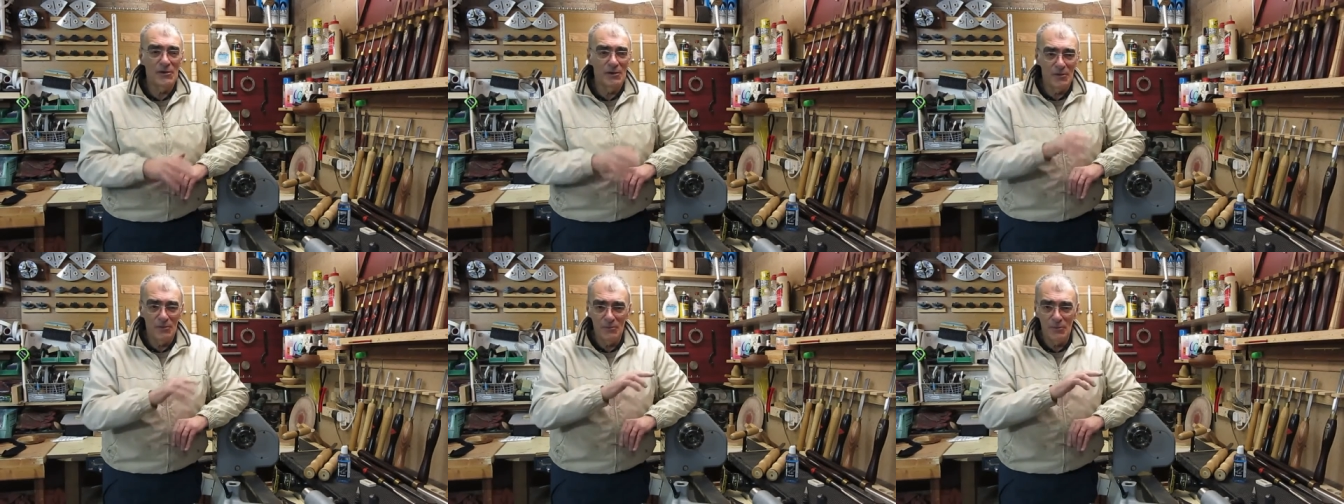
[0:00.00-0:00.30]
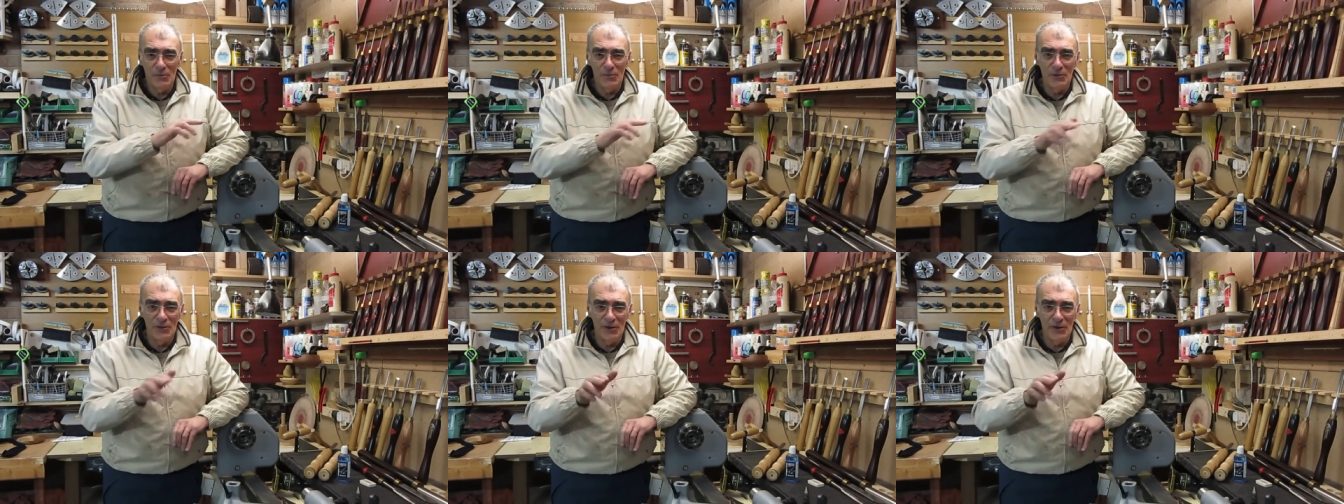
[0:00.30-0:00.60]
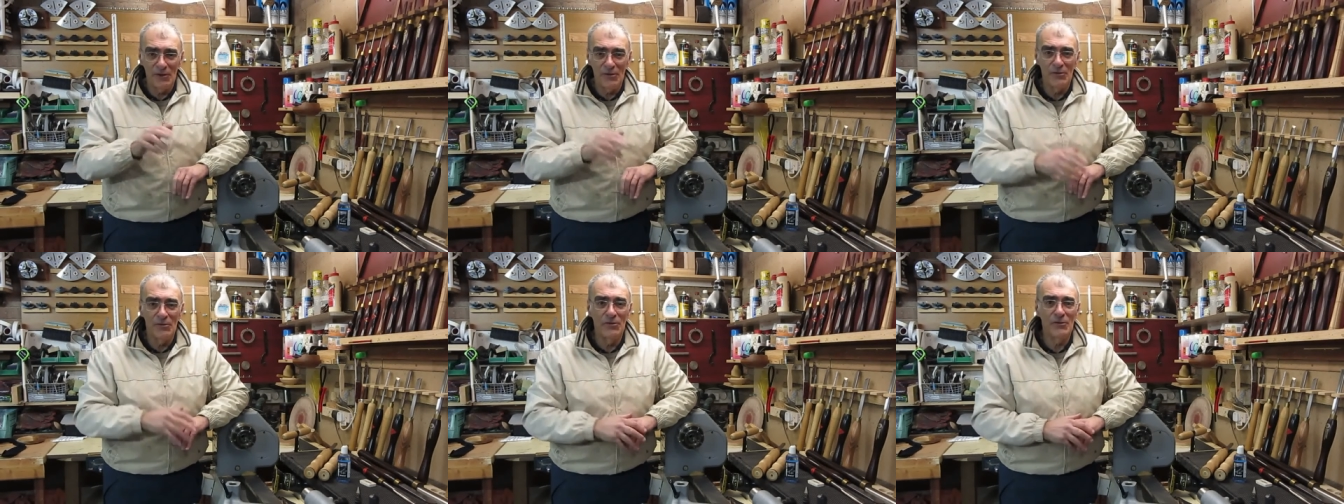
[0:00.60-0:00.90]
that I'll put the
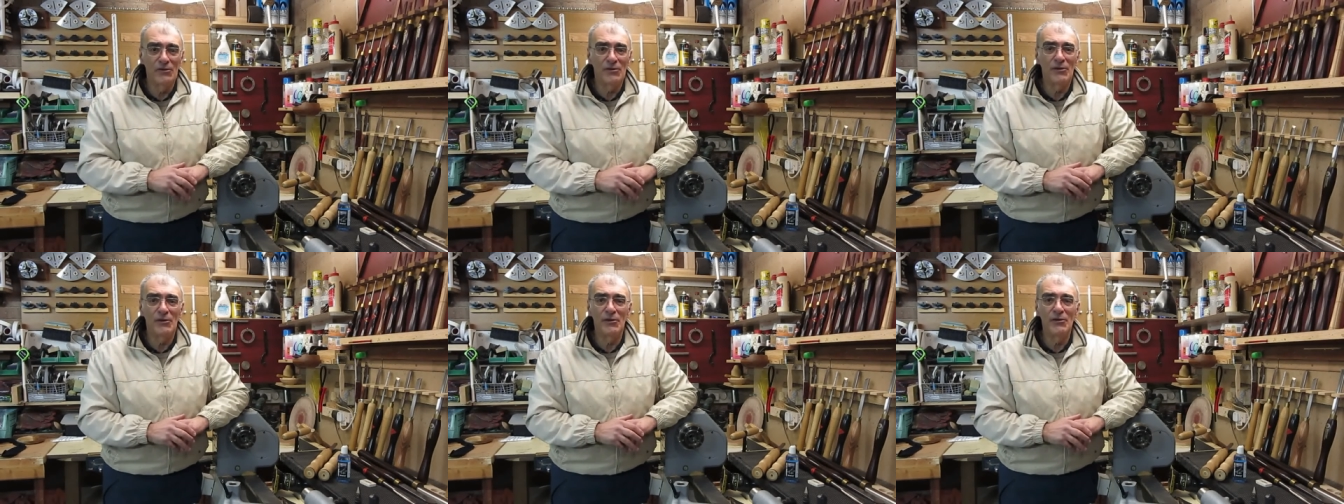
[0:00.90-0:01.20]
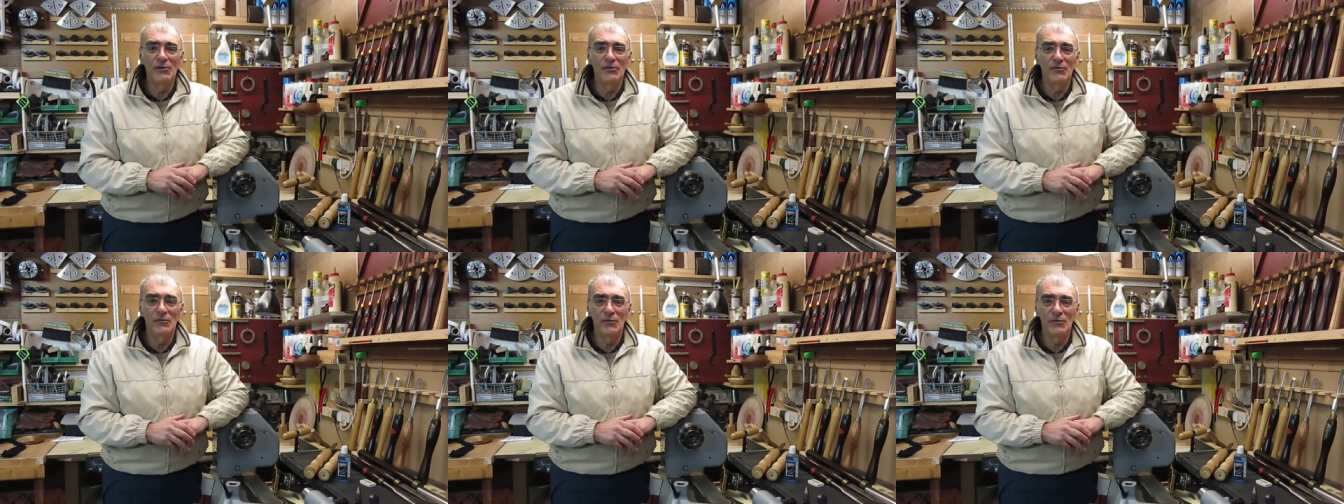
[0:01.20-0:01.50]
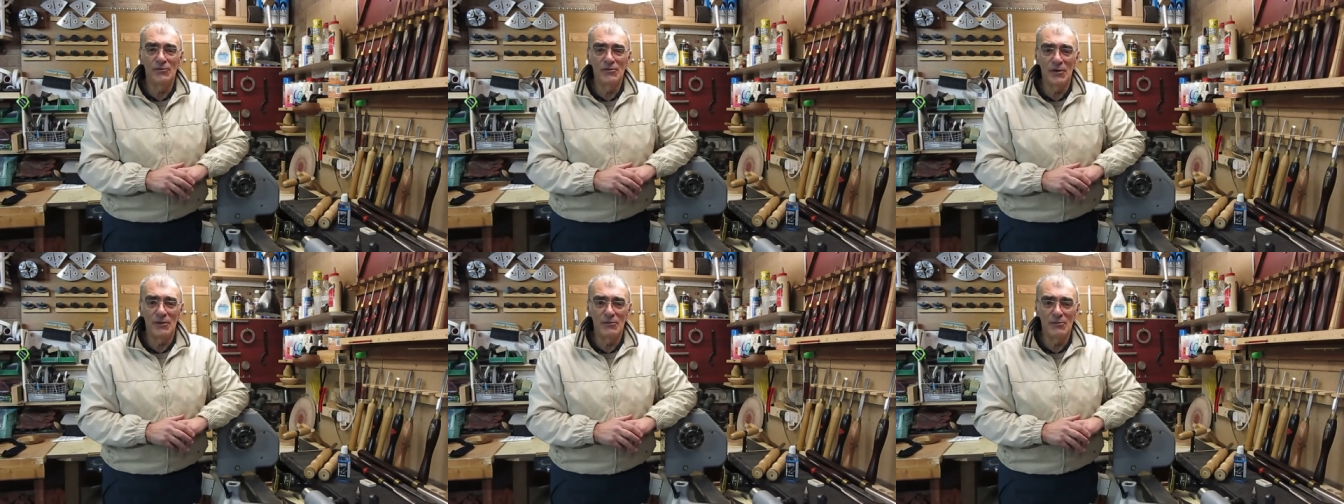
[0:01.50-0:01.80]
link on underneath
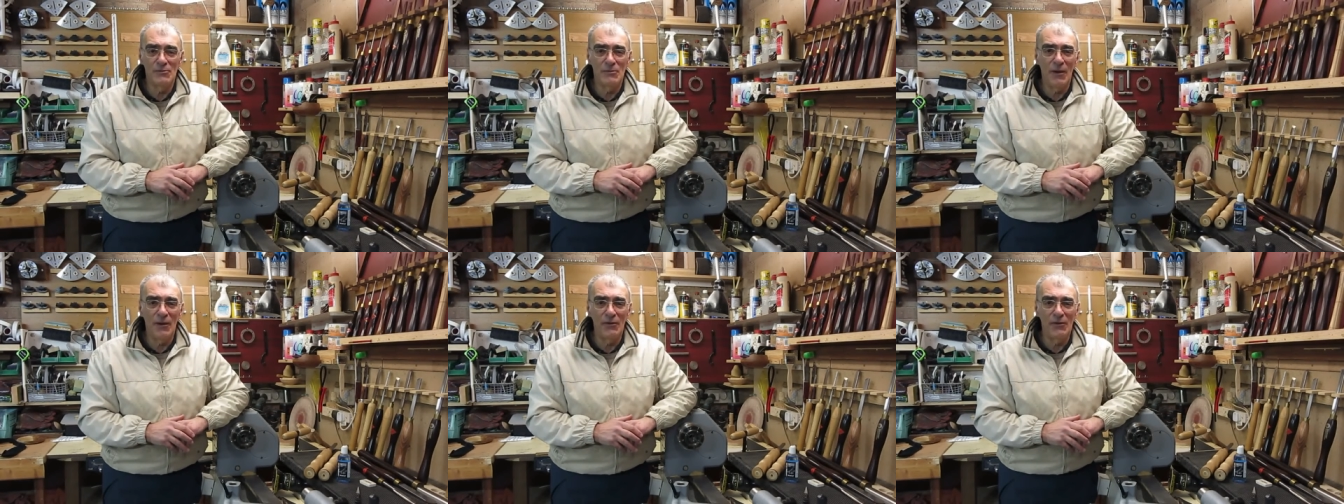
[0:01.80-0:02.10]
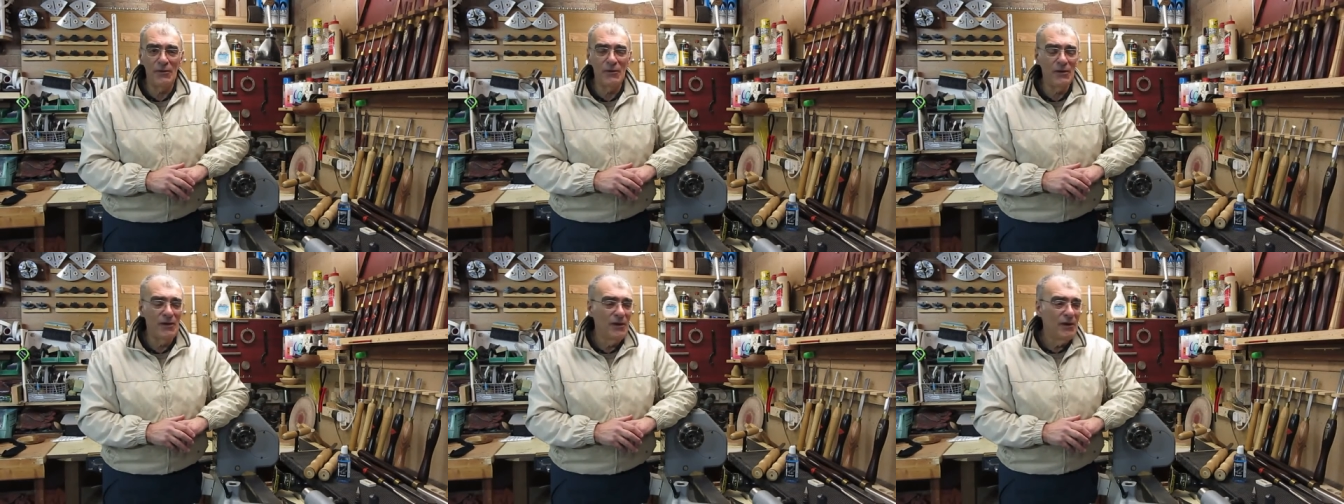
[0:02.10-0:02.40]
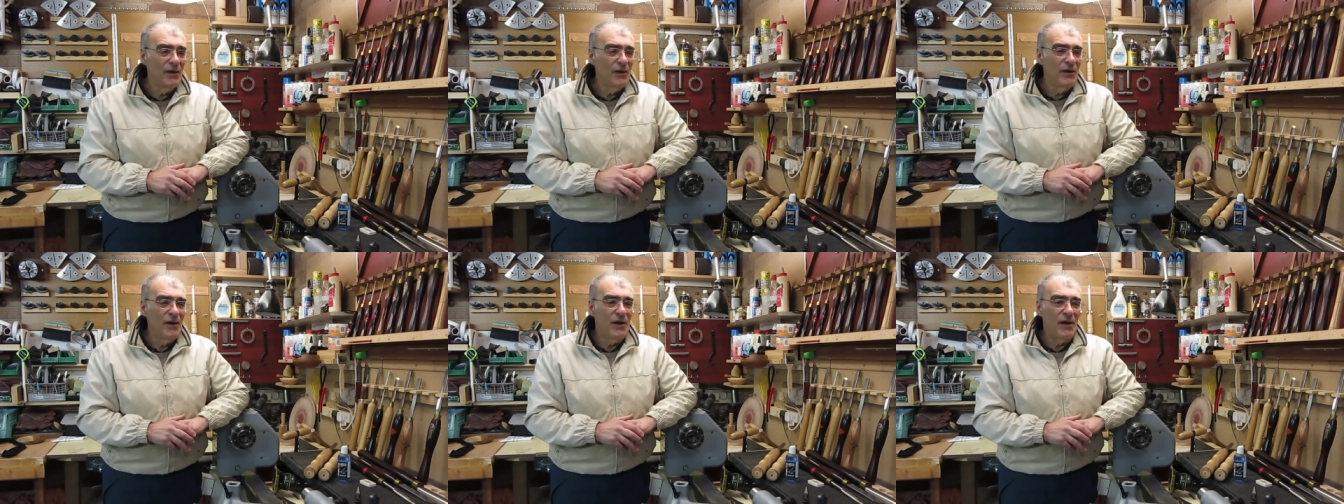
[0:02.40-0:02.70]
for James Barry
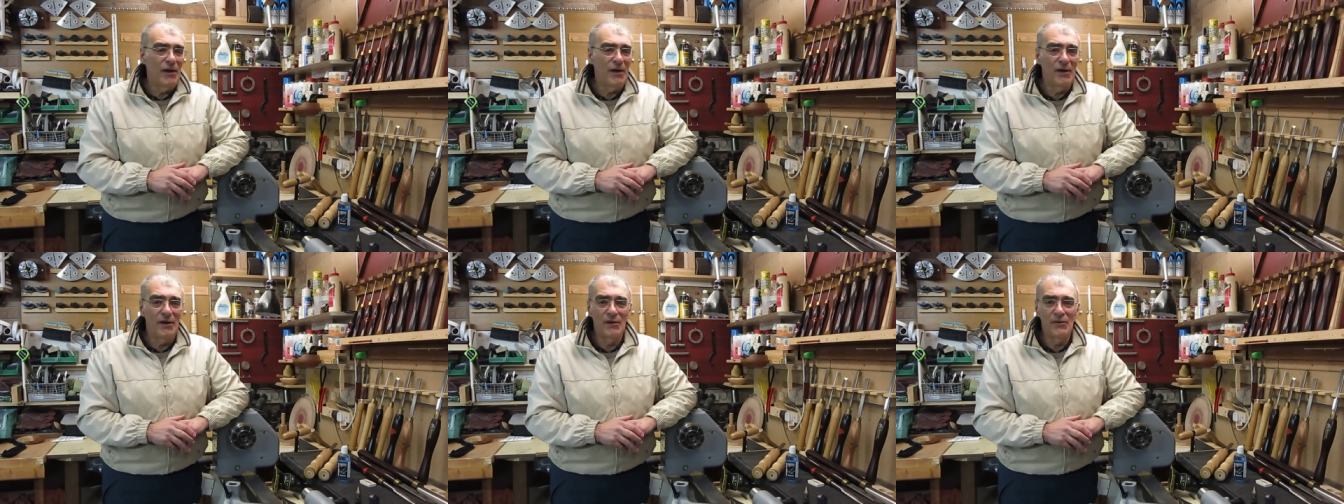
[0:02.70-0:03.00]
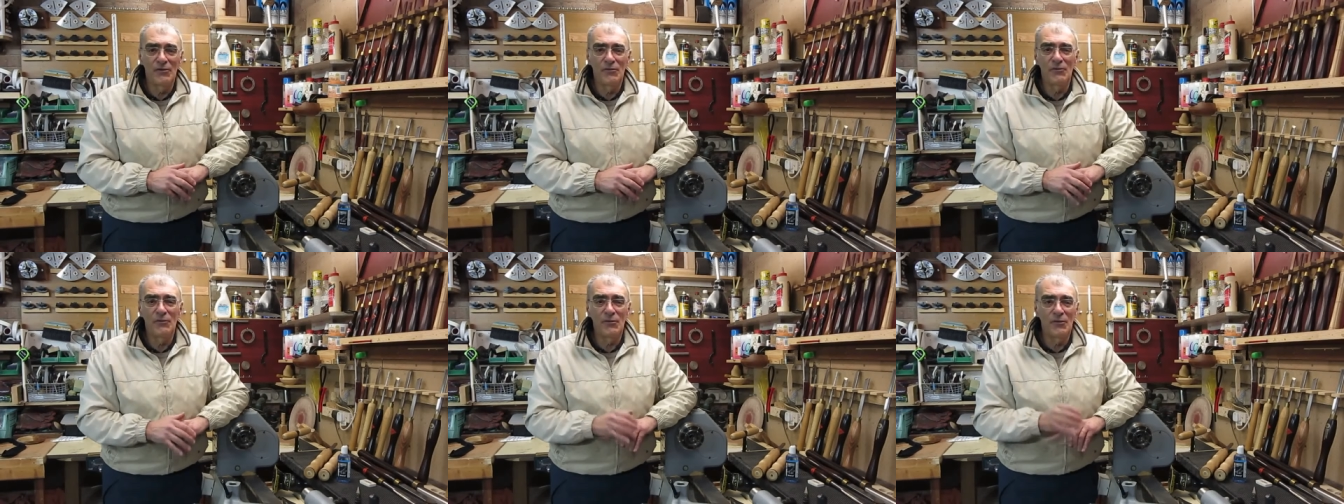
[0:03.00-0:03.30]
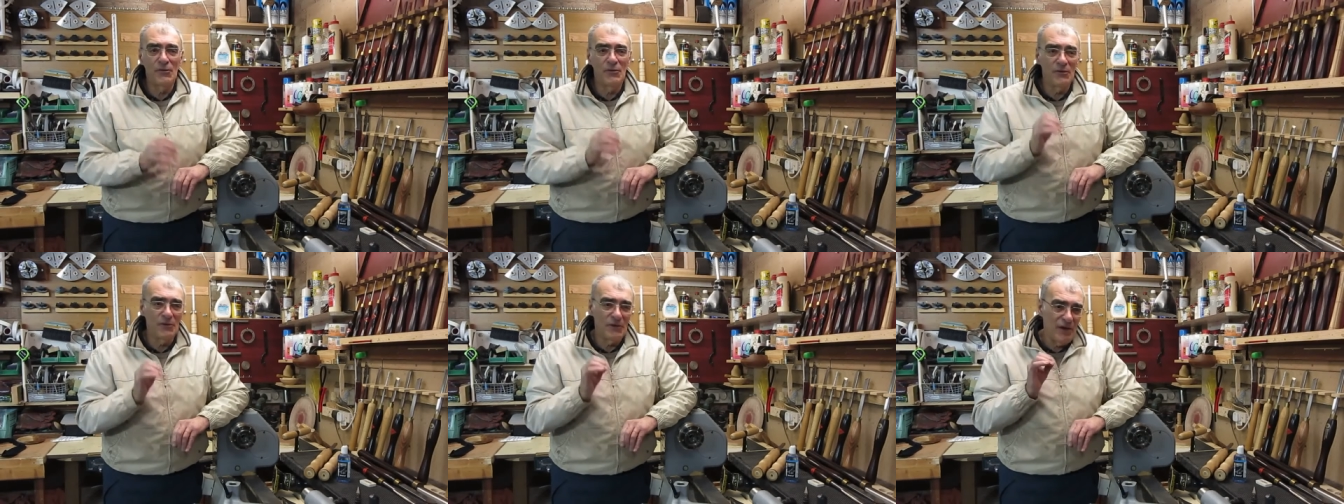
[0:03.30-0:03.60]
and
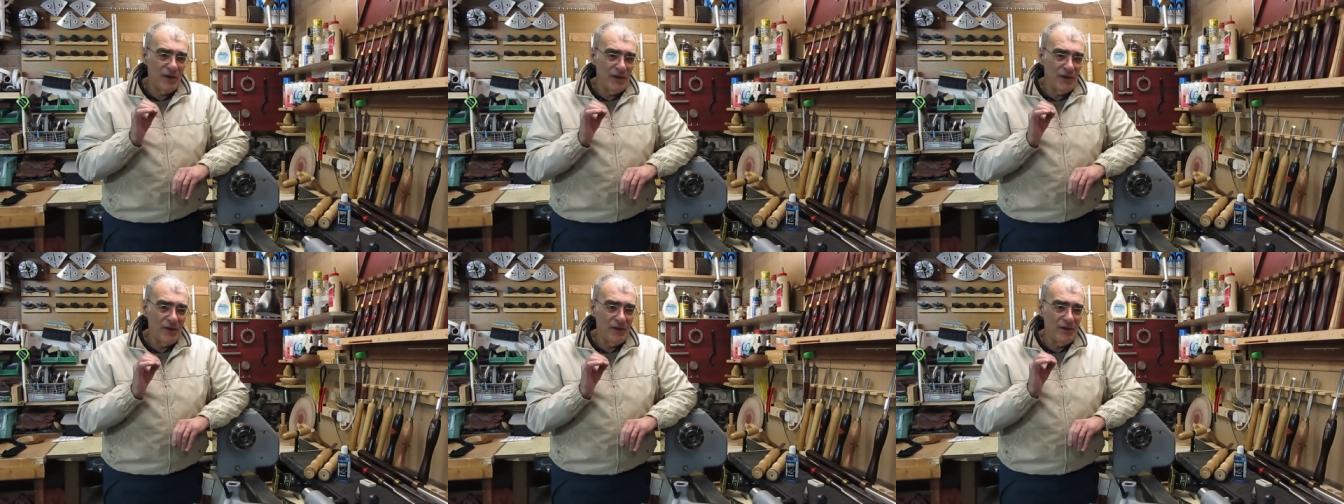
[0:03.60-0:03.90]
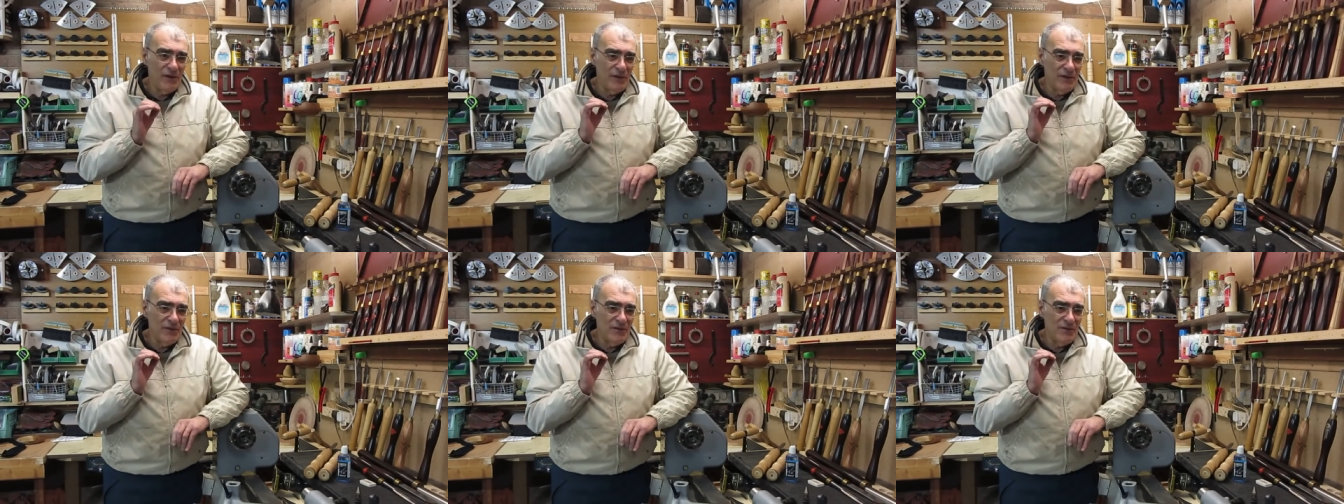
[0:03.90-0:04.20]
for a